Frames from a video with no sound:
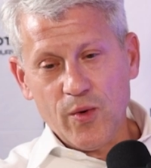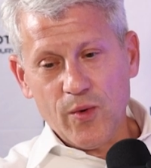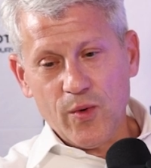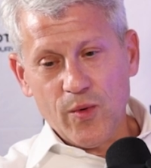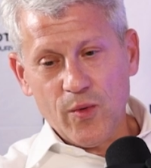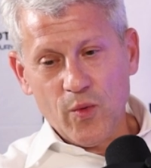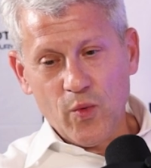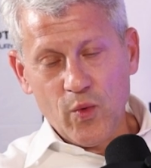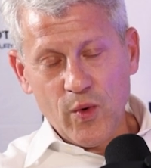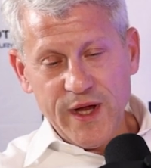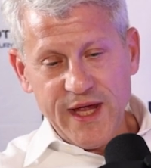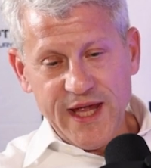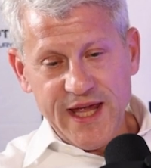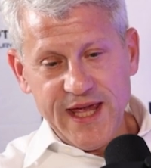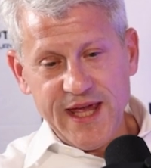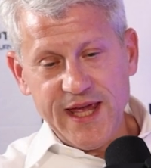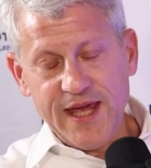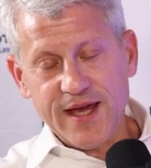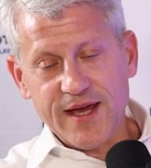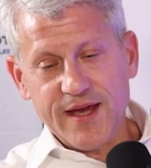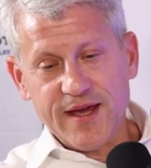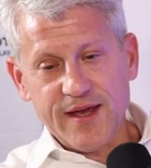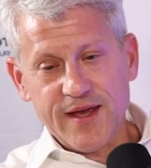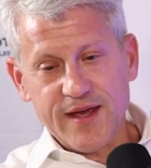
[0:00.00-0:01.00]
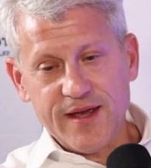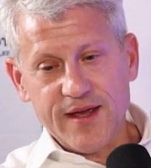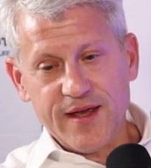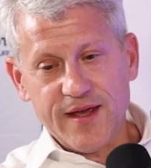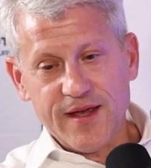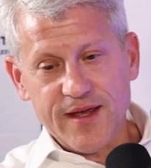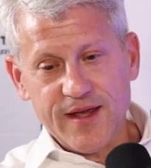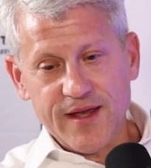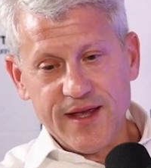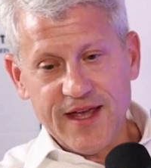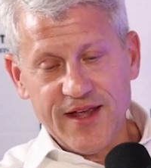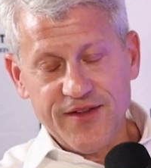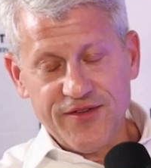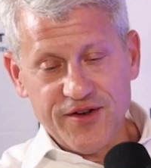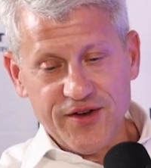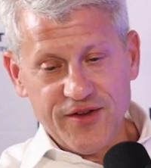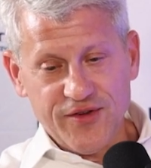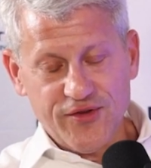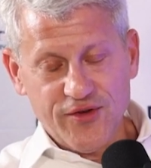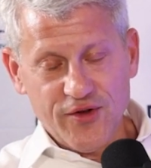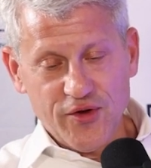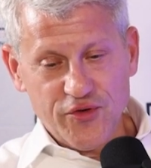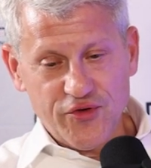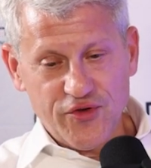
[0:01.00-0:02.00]
We, as an
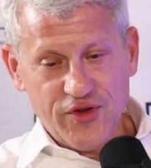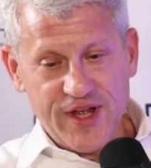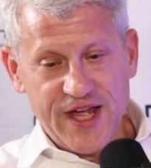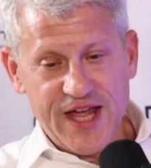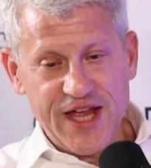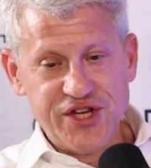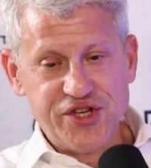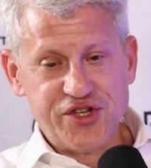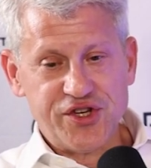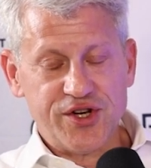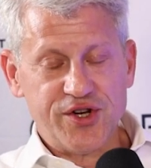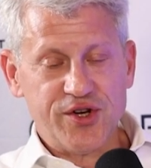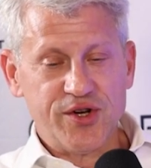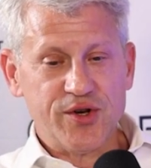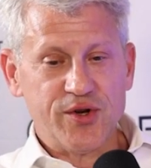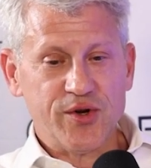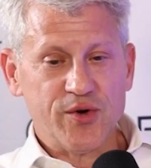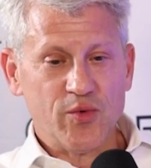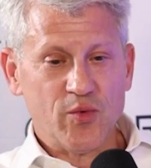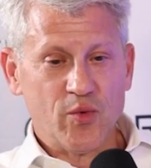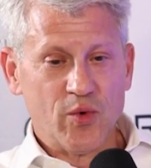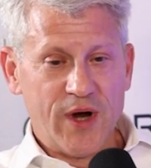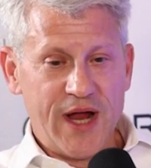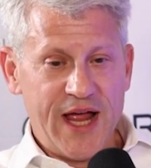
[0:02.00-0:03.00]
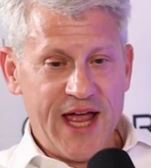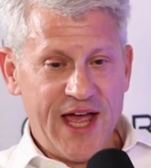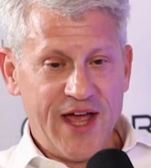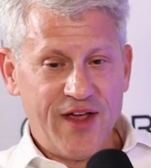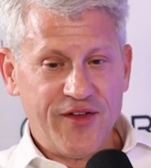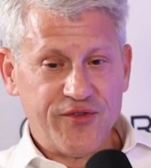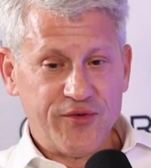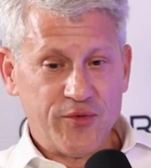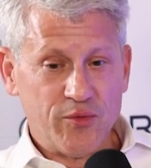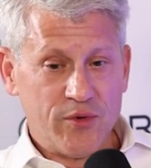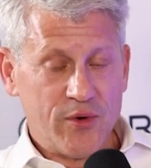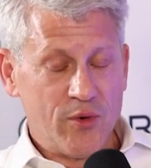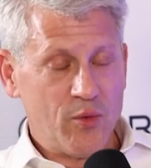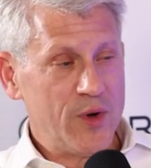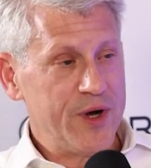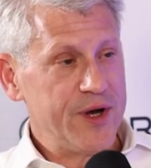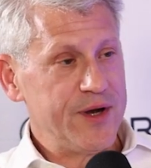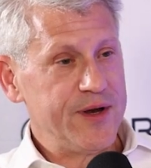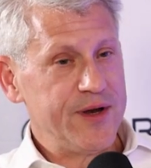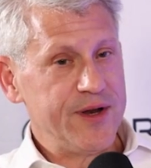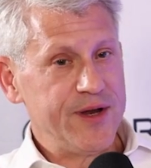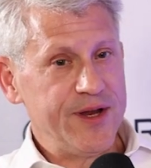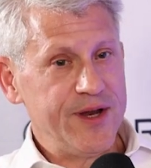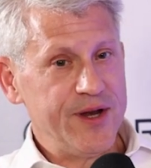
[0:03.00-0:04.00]
association, were asked,
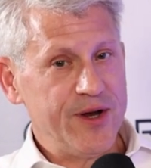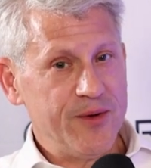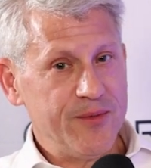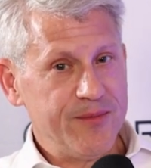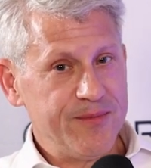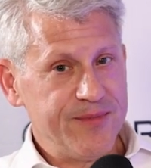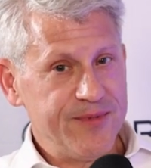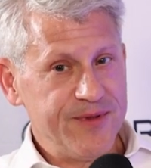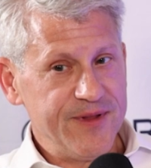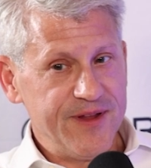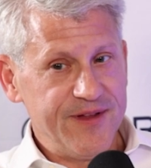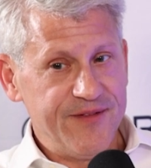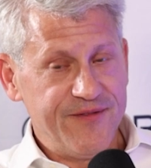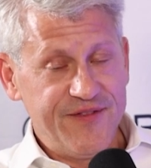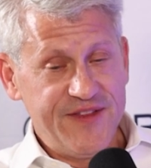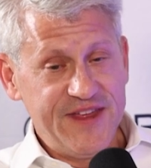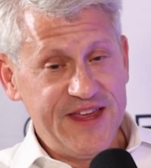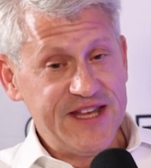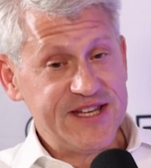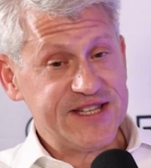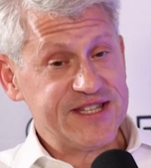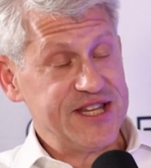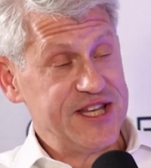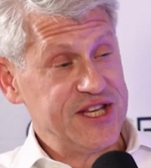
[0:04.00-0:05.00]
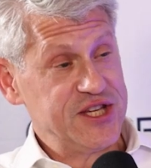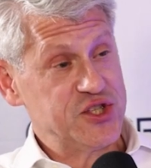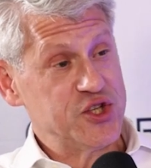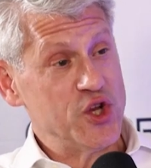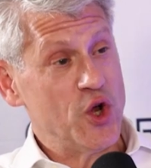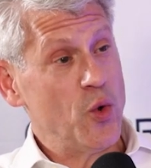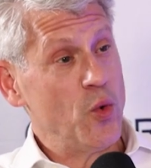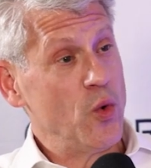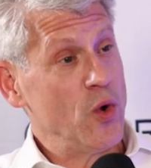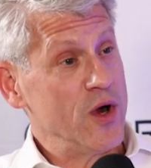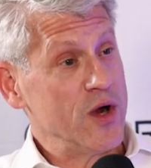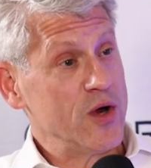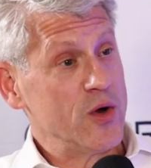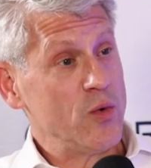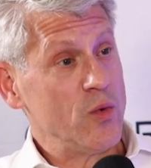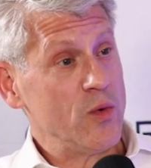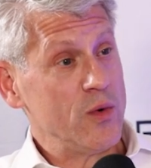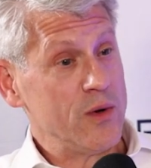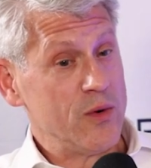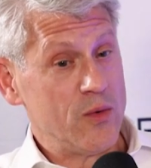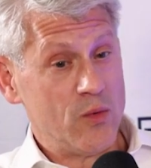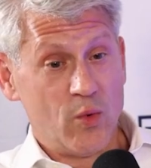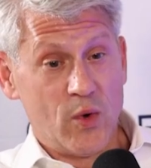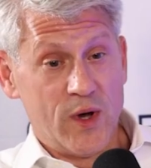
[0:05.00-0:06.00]
well, if these things don't work,
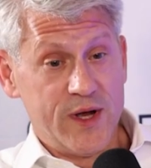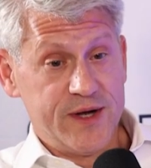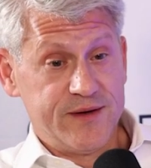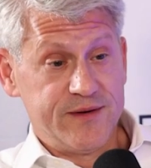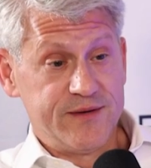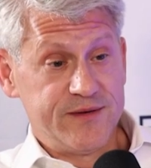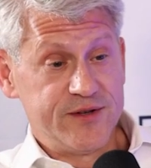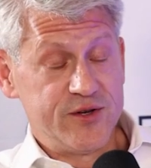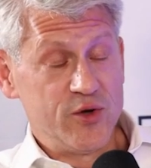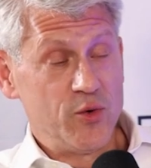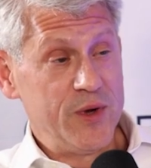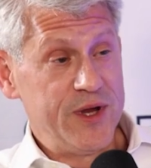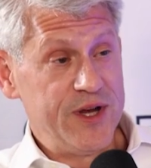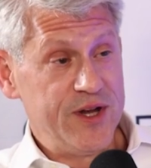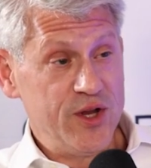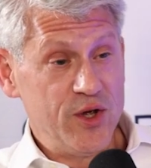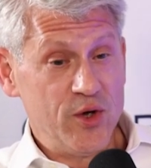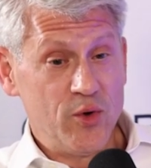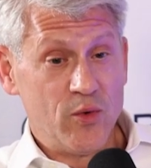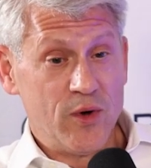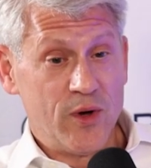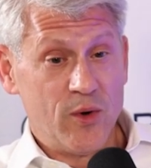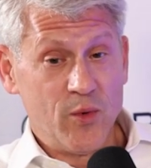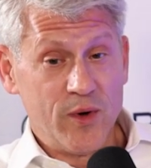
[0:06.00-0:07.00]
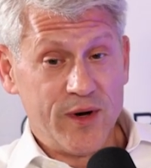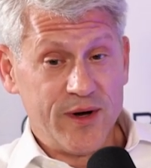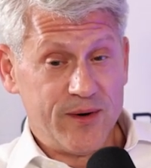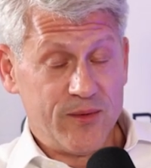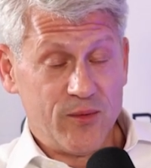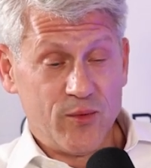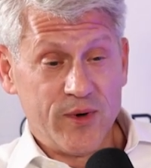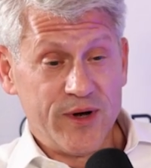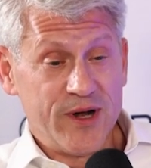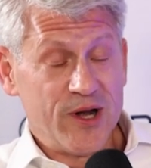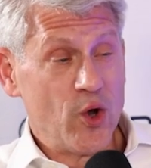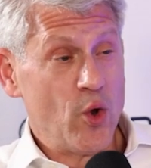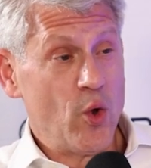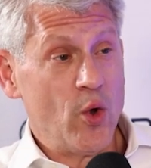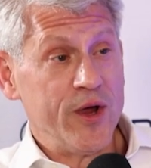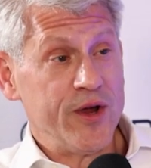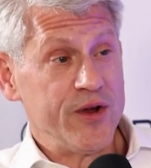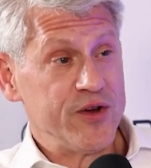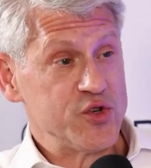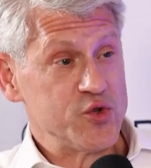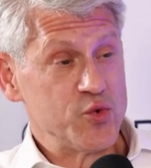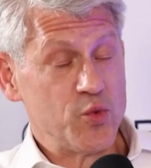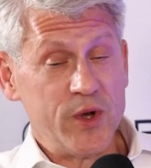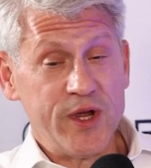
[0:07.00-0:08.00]
what do we do? Well, we're
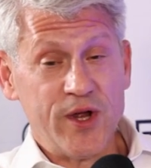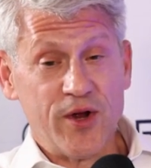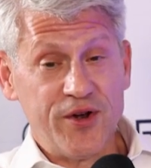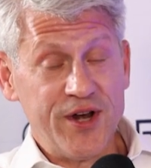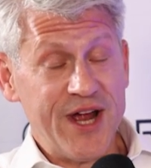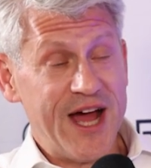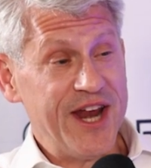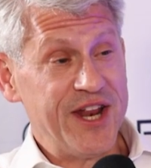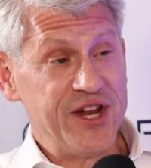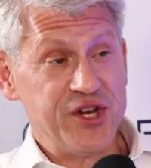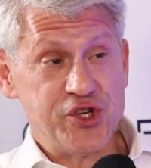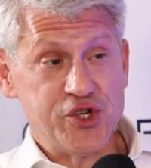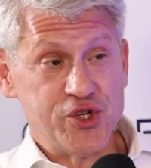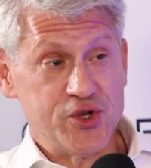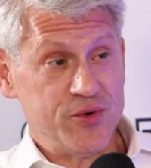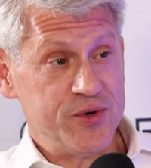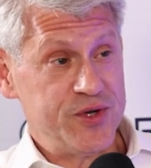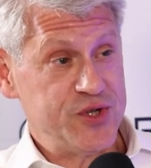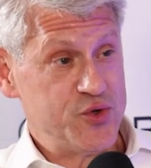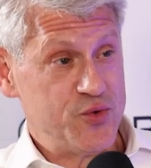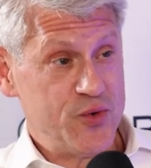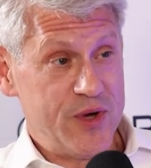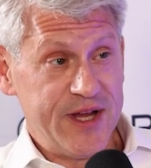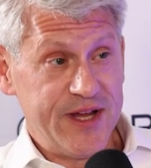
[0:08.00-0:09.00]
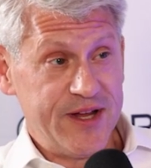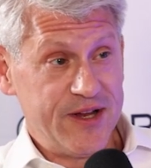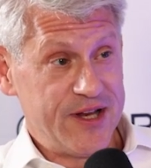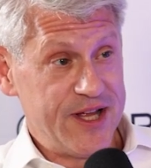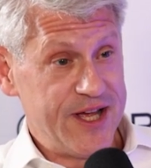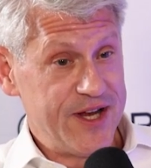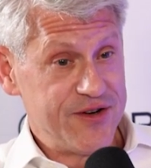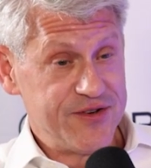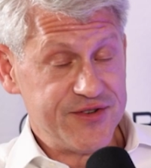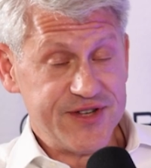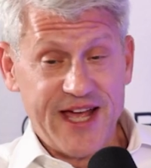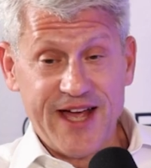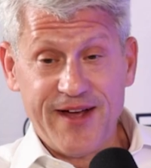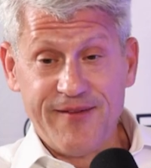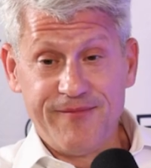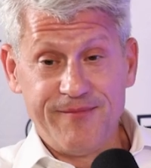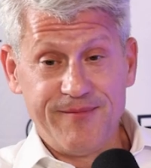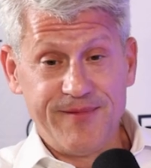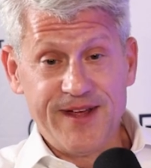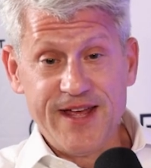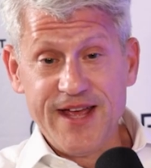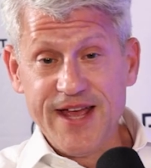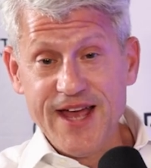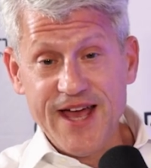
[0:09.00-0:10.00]
lawyers. We are not insurance regulators. I
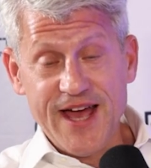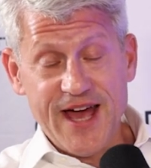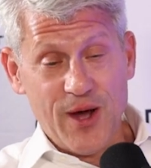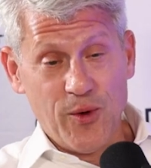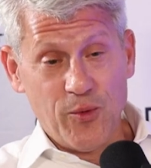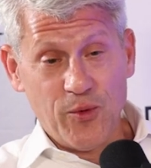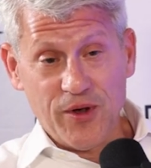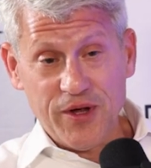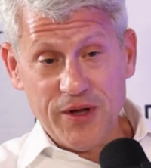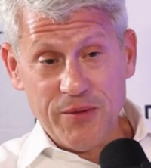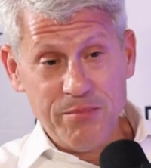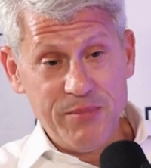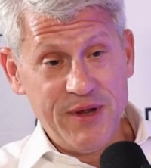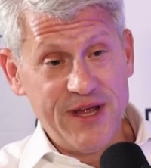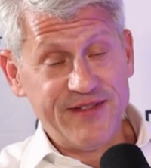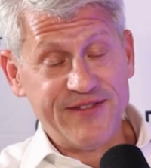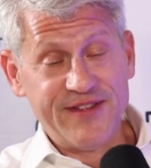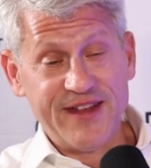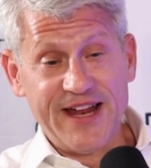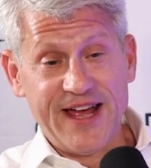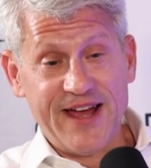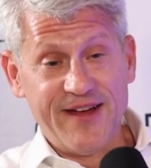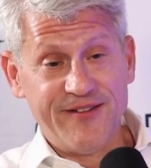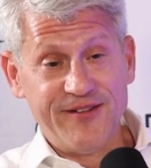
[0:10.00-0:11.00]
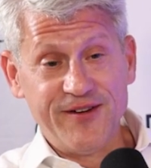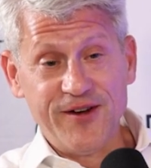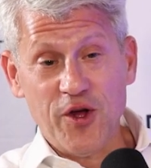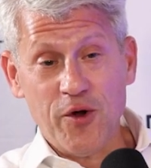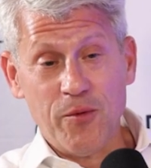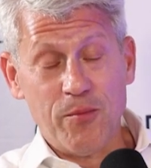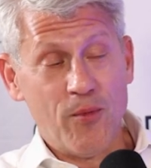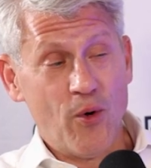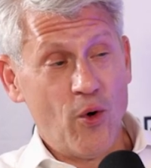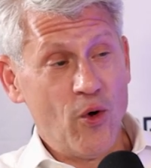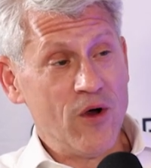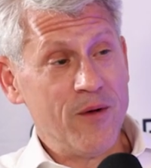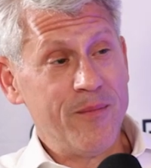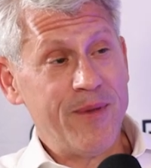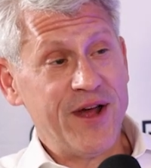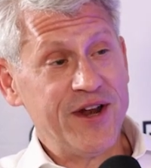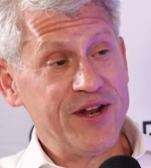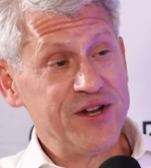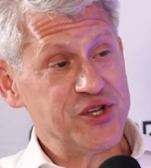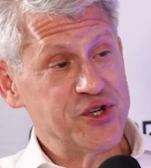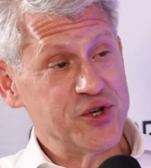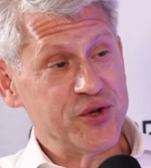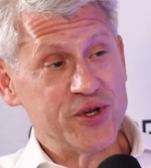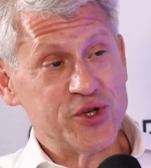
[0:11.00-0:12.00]
will admit that I know more
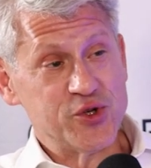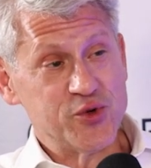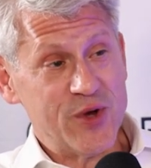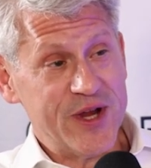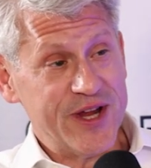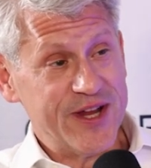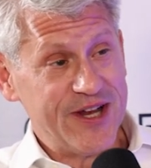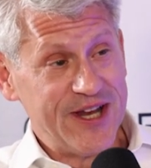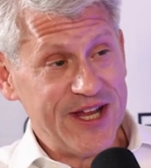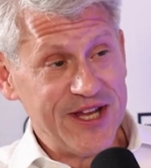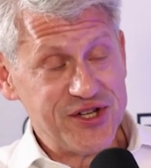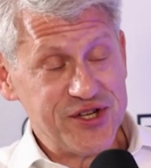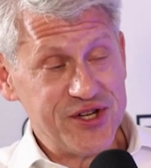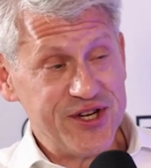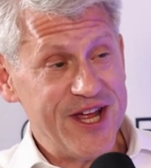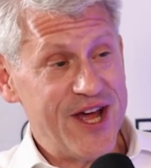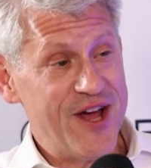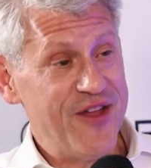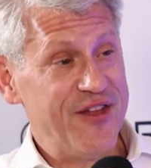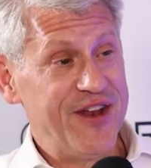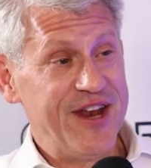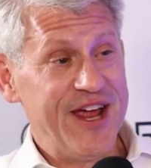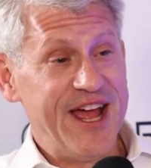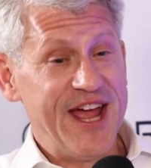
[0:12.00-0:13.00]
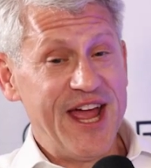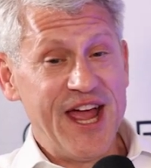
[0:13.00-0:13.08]
about insurance regulation now than I